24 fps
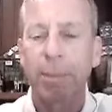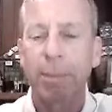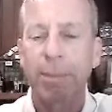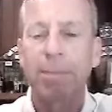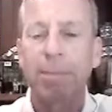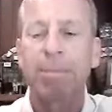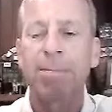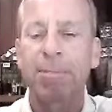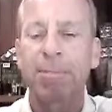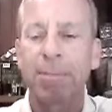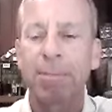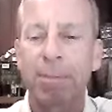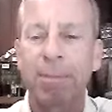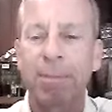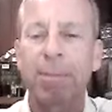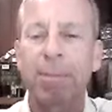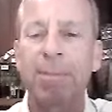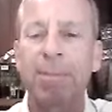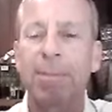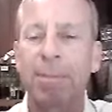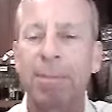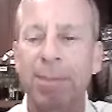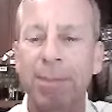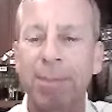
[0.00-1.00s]

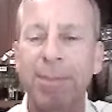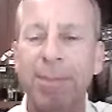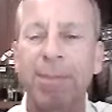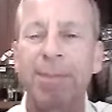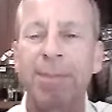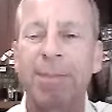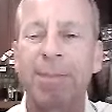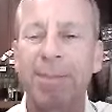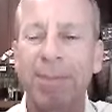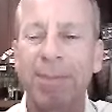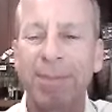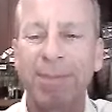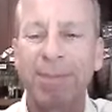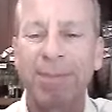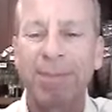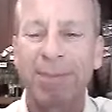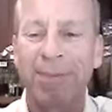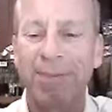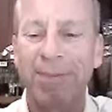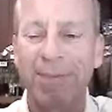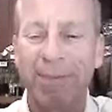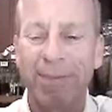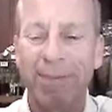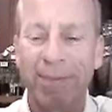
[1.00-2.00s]

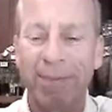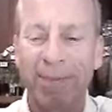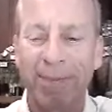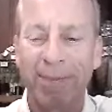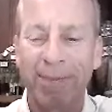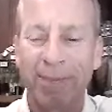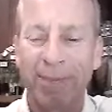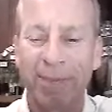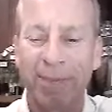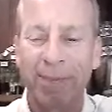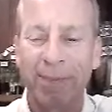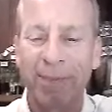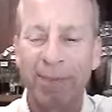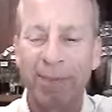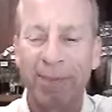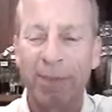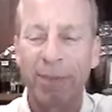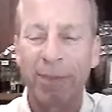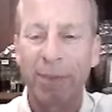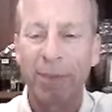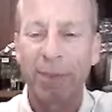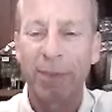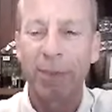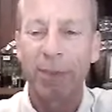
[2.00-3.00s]

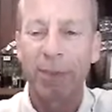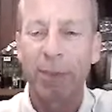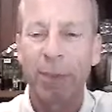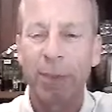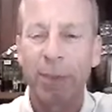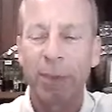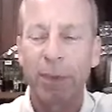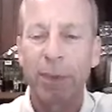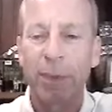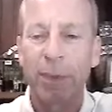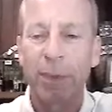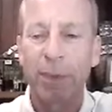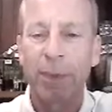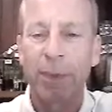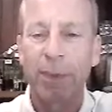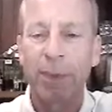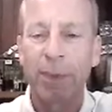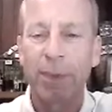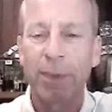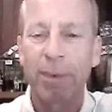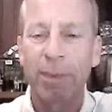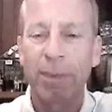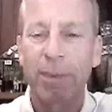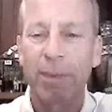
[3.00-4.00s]

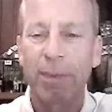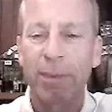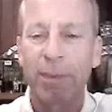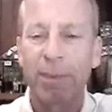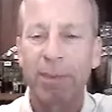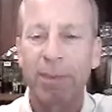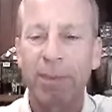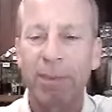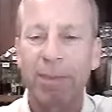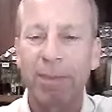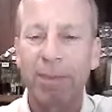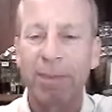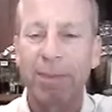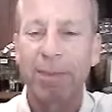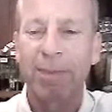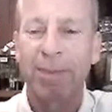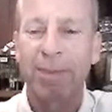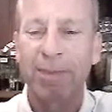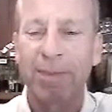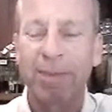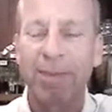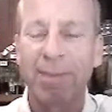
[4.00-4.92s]
This person isn't speaking.